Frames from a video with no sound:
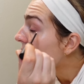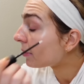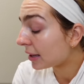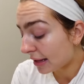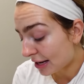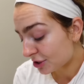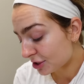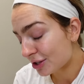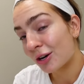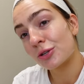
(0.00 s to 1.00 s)
my
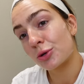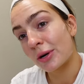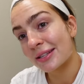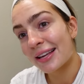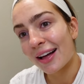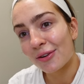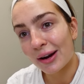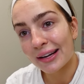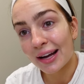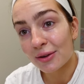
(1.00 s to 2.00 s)
lashes are short as hell
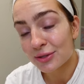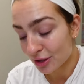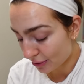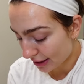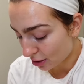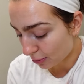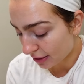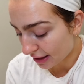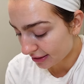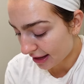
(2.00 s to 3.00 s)
right now, so I hope
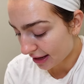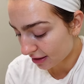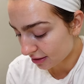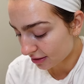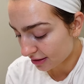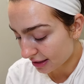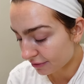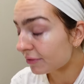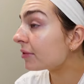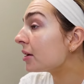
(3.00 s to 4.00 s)
that they, that it
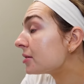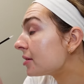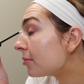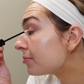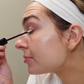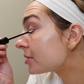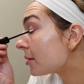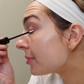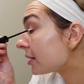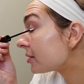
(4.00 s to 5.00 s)
does some
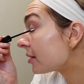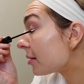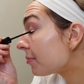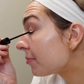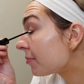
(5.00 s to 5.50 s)
something to them.